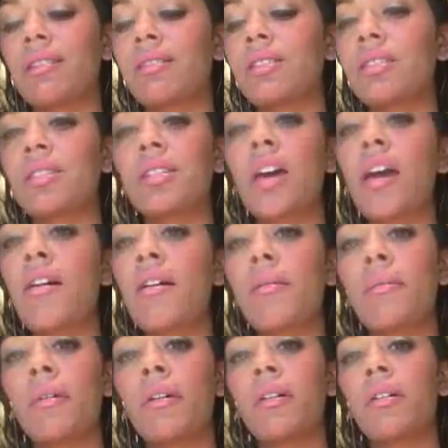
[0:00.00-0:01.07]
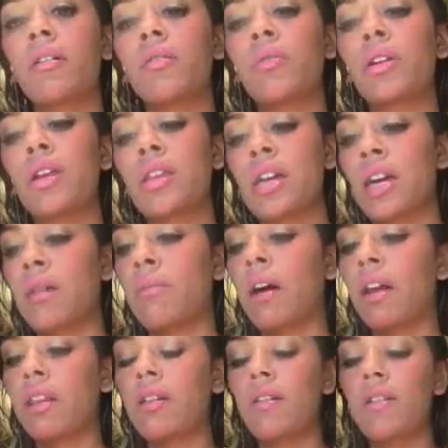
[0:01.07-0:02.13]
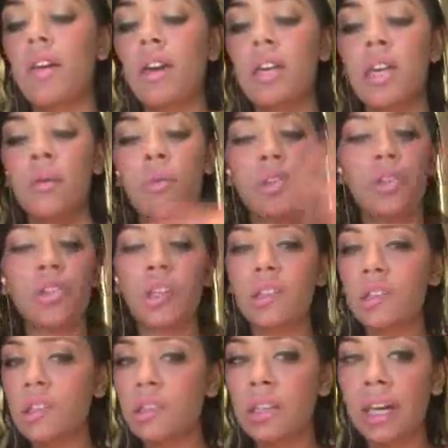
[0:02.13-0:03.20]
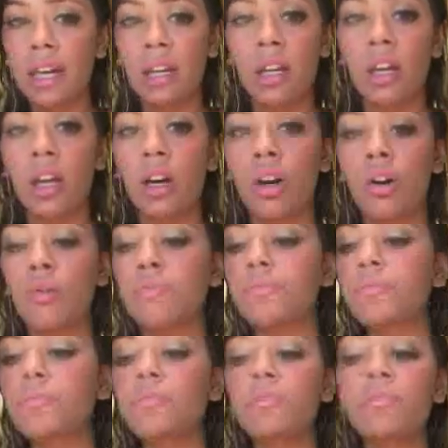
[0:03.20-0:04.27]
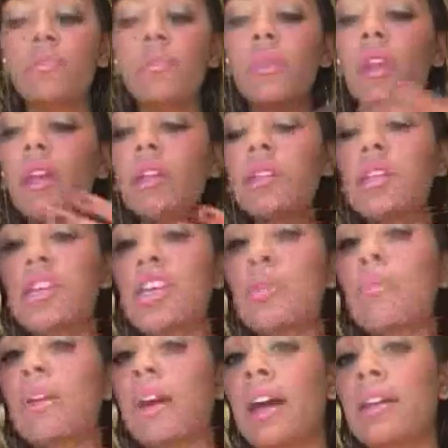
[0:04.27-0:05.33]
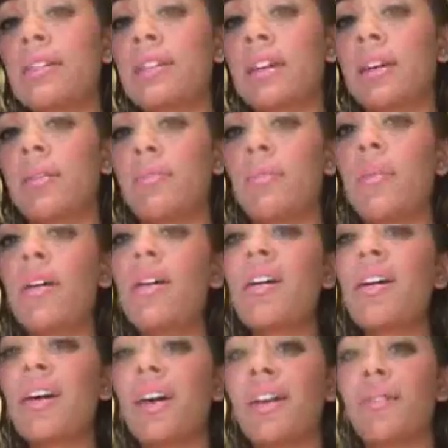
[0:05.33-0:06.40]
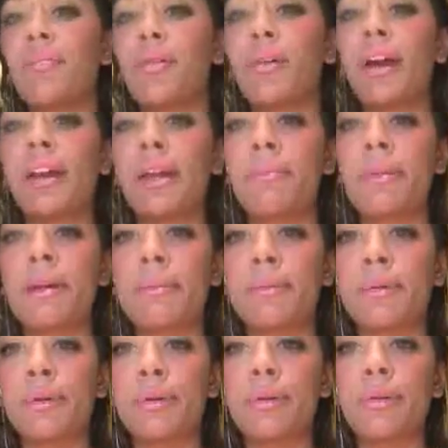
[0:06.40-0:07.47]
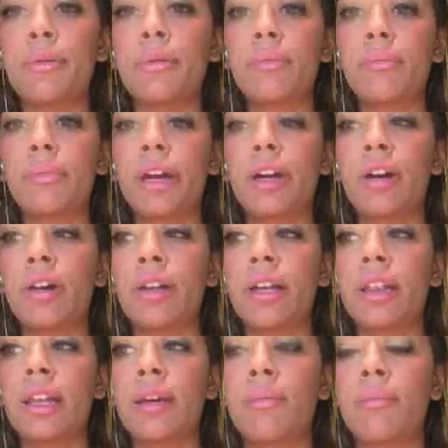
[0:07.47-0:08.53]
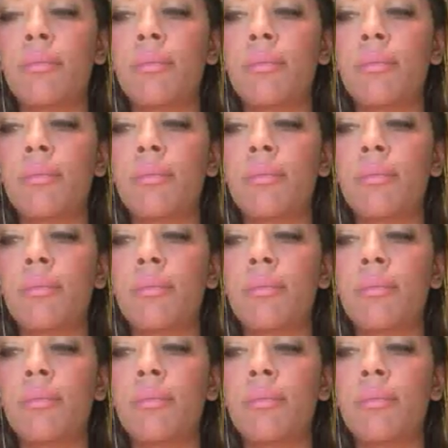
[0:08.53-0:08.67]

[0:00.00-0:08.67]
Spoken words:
just terrible when you think about that. He was just a second ago dehumanizing and berating people by calling them